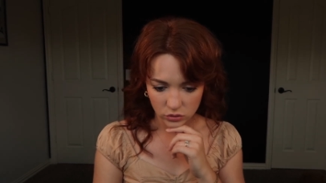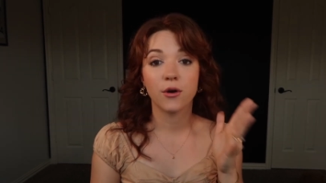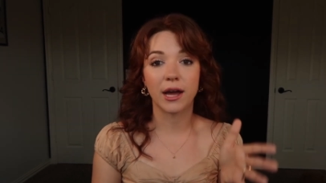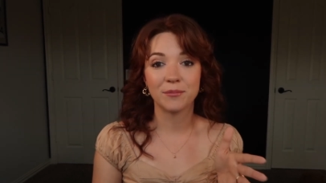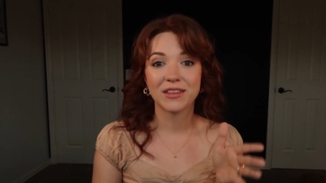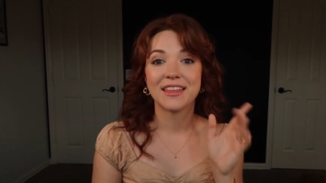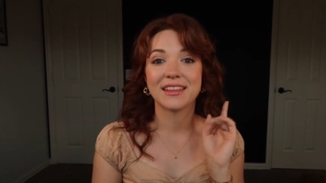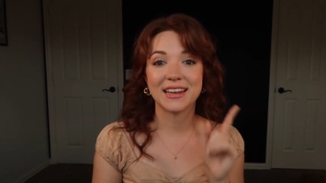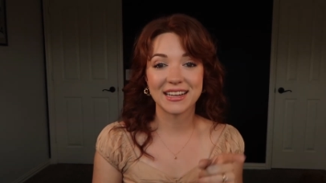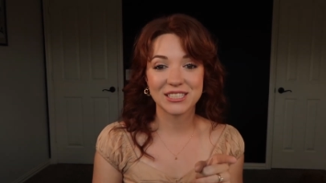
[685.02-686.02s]
Okay,
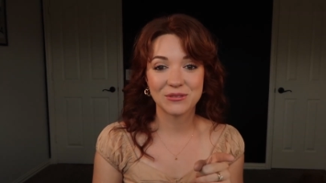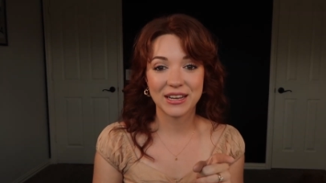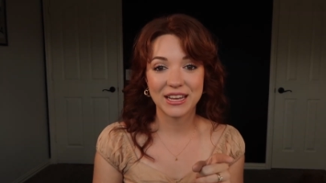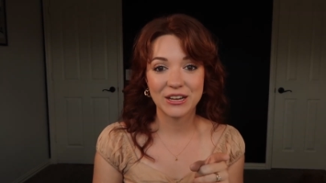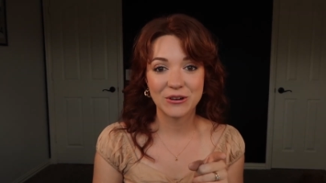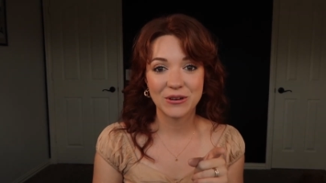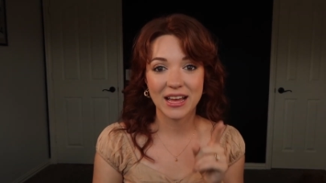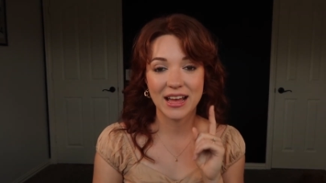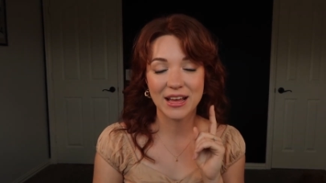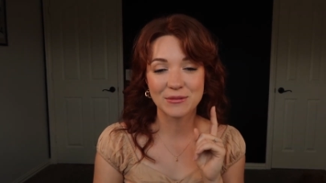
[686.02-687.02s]
the next
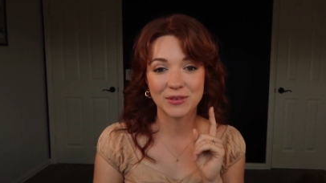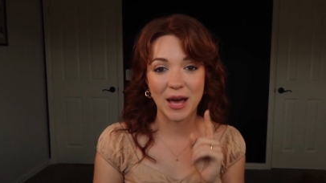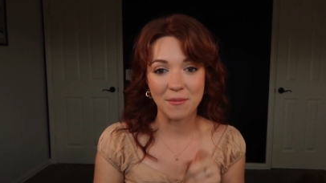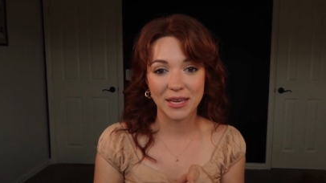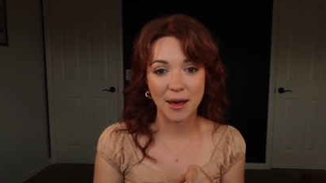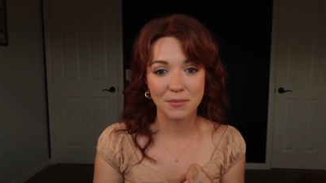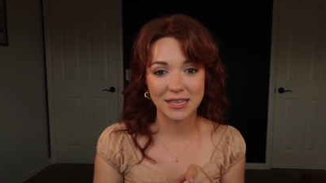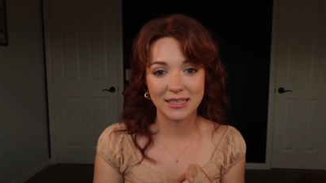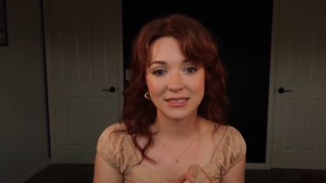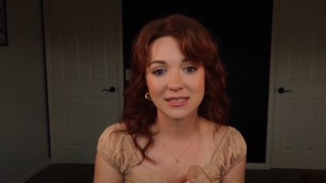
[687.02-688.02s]
video um, coming up
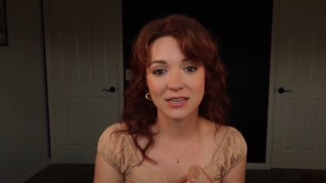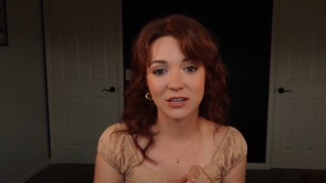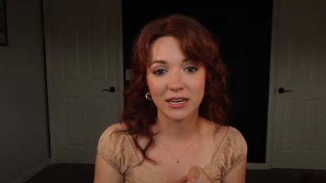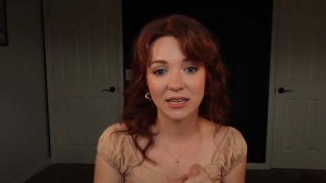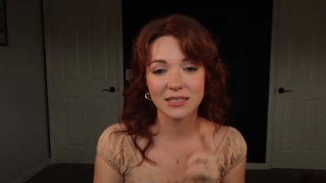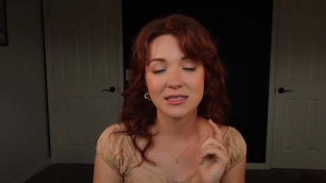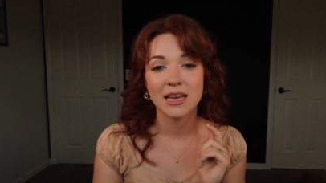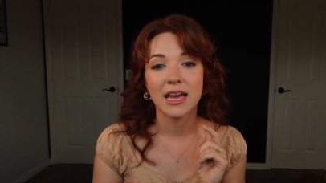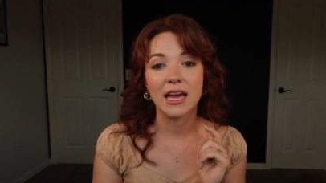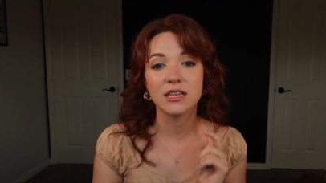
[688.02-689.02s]
in this series
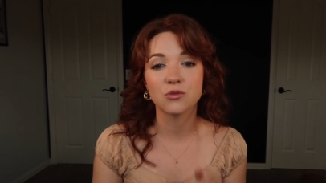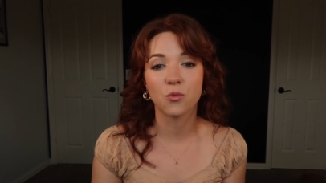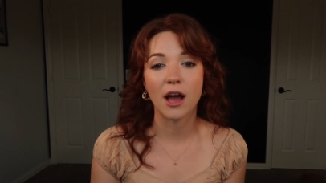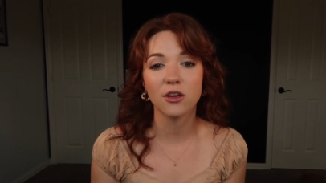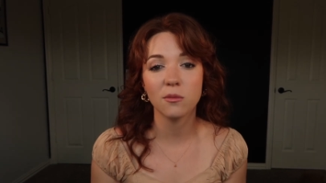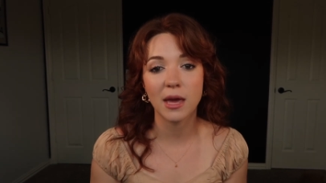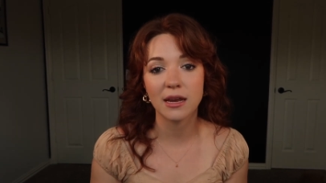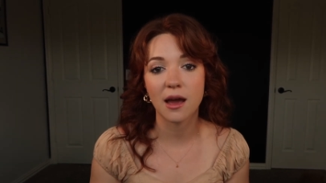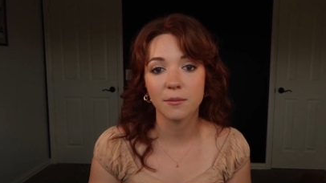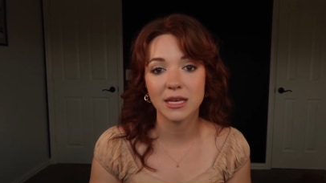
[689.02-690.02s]
is why you may
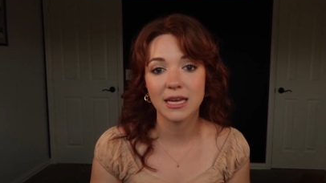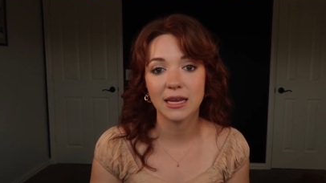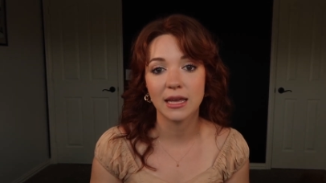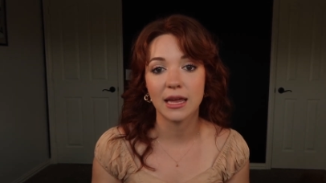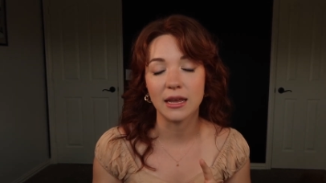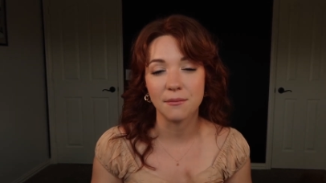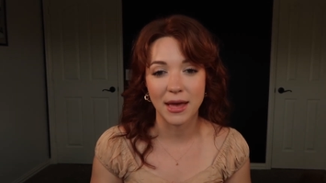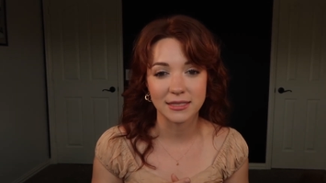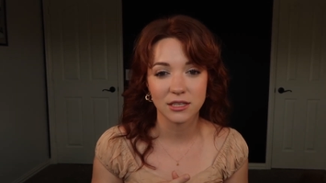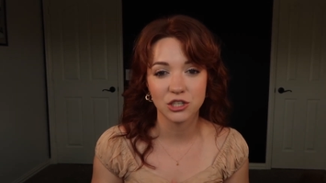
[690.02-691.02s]
not be getting any
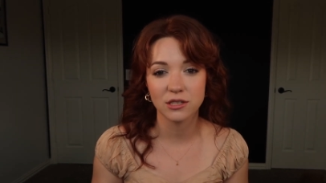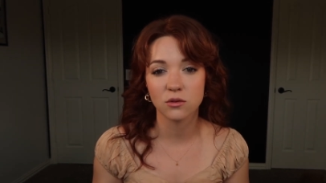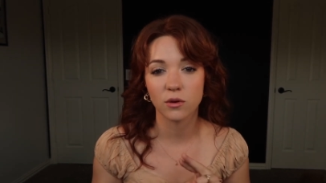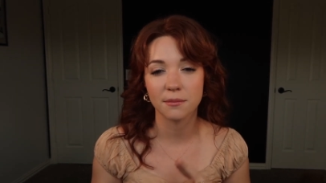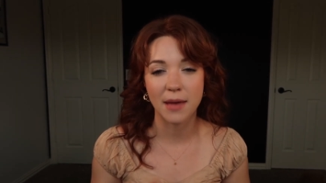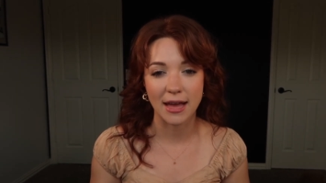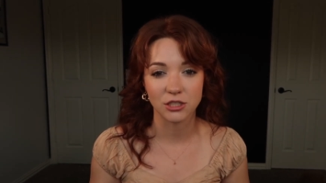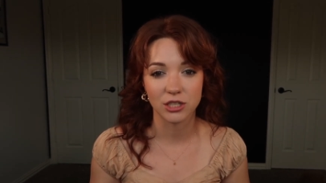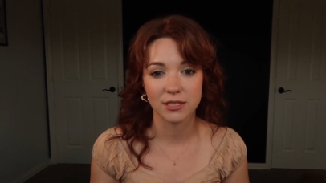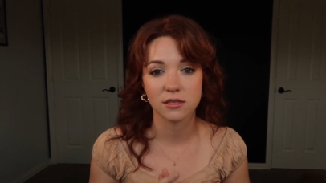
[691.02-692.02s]
messages or
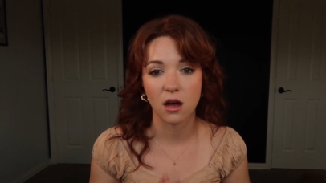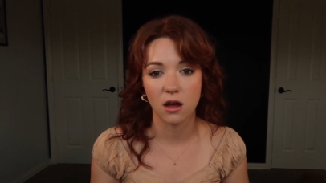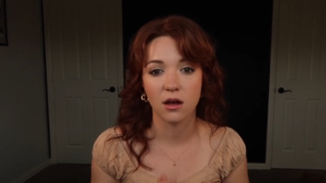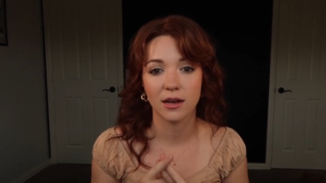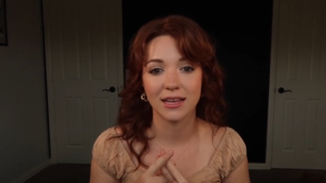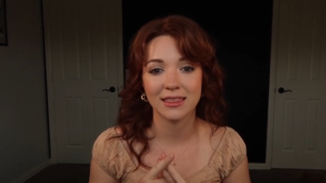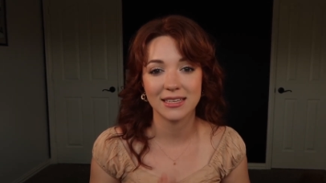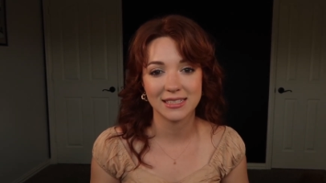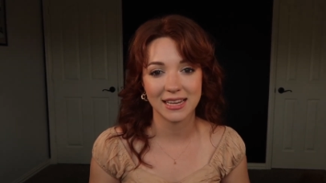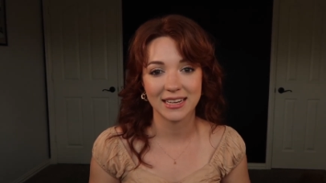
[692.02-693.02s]
matches on the
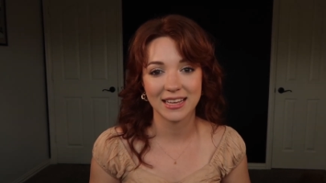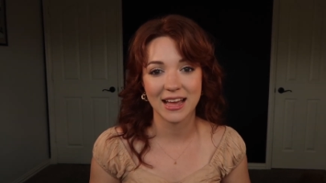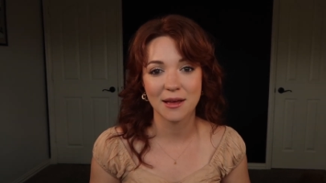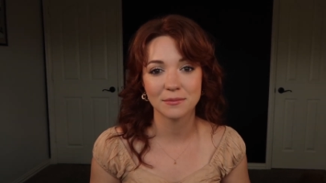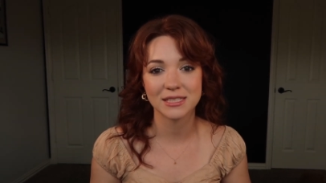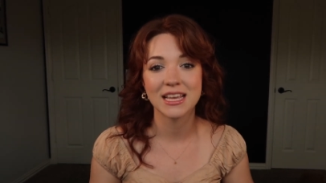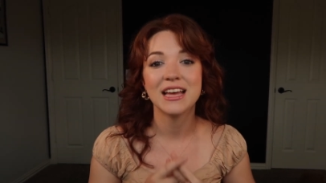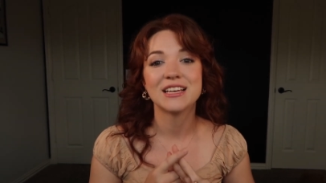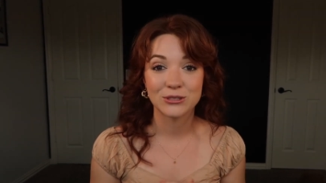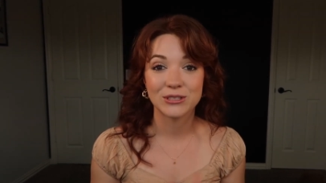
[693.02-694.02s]
dating apps.
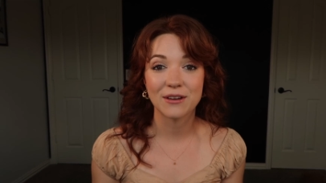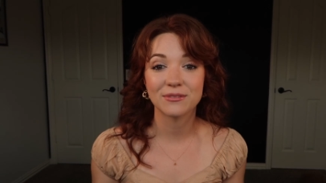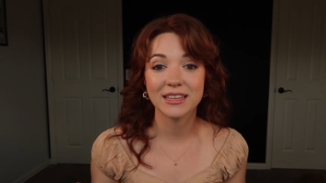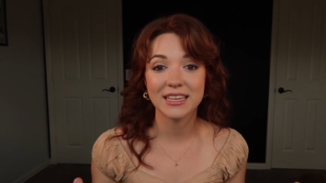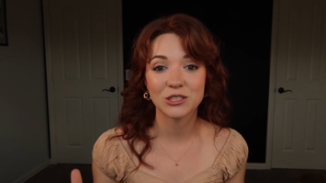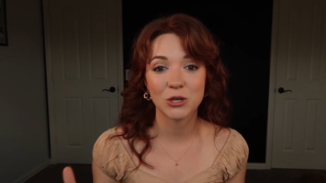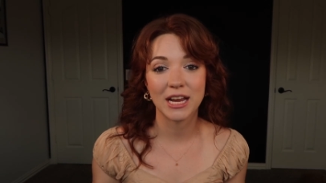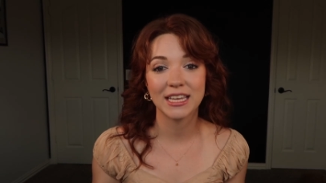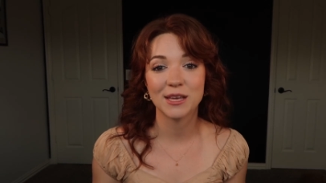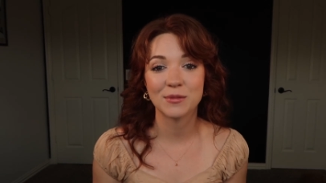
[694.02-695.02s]
So definitely try
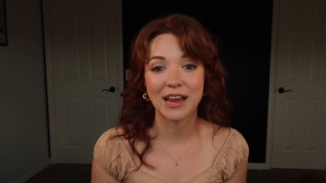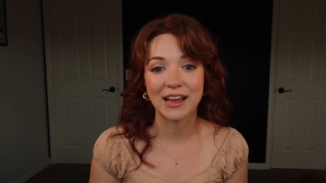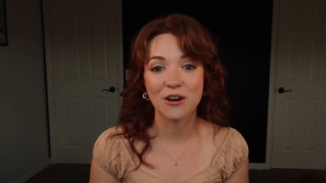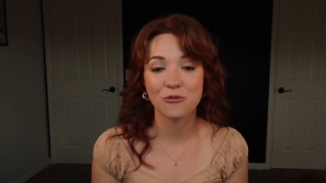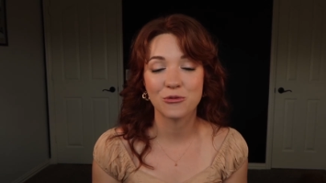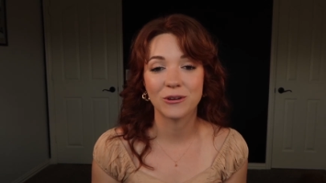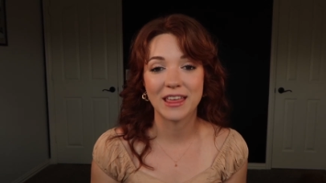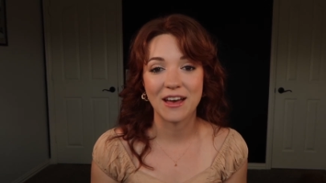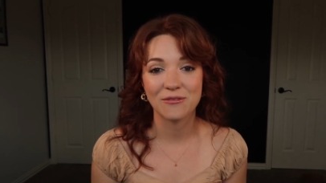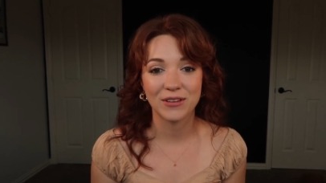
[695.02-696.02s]
and keep an eye out for
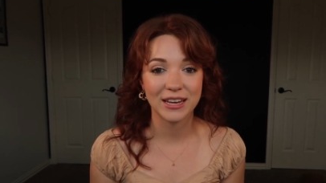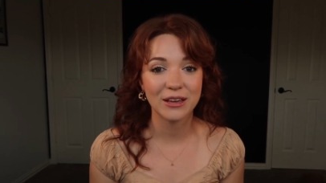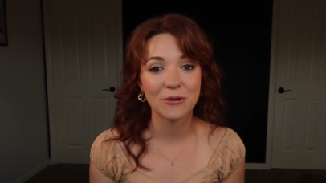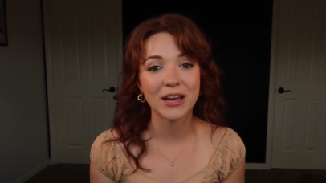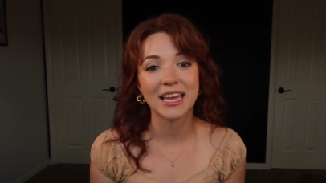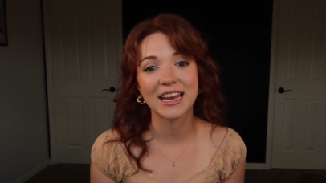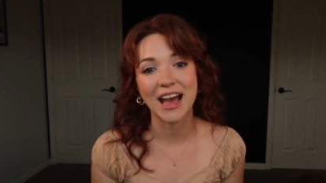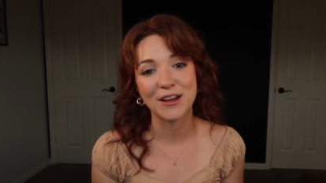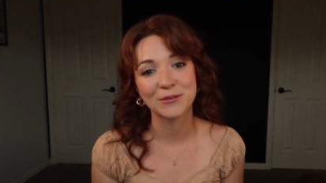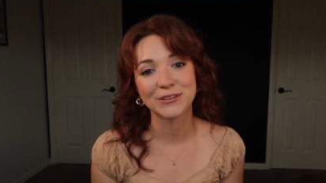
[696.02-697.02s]
that video and
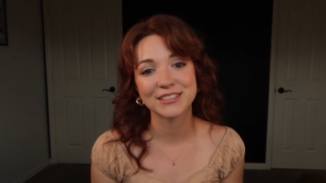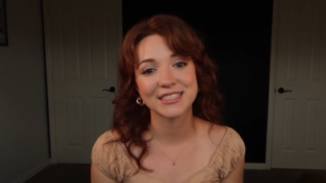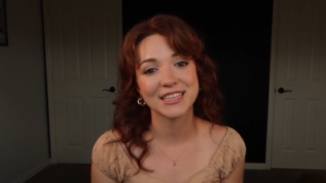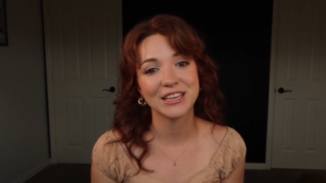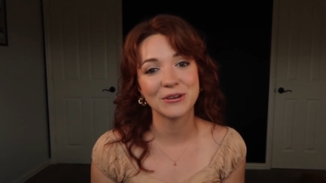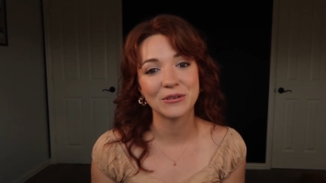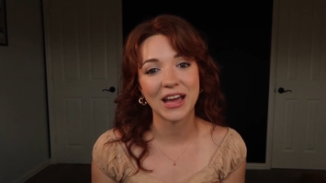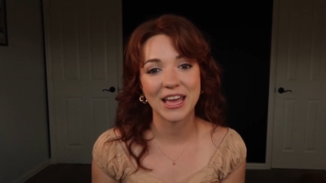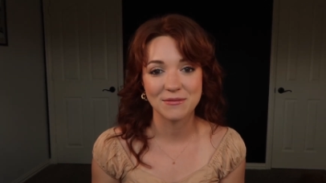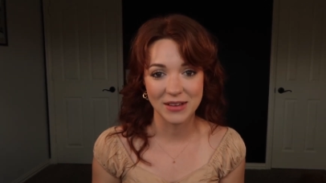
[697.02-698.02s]
I will see you
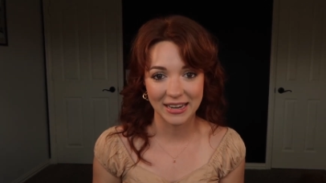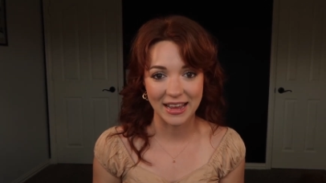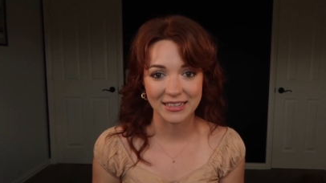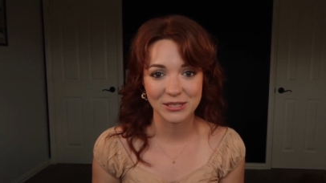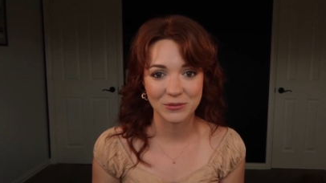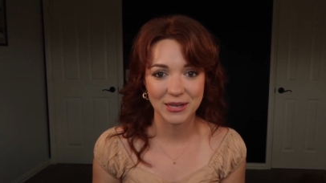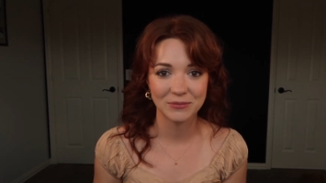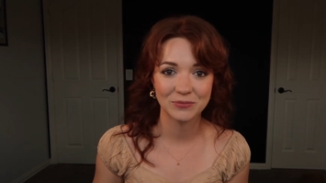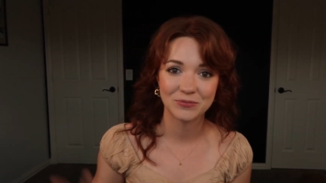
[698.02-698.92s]
in my next one.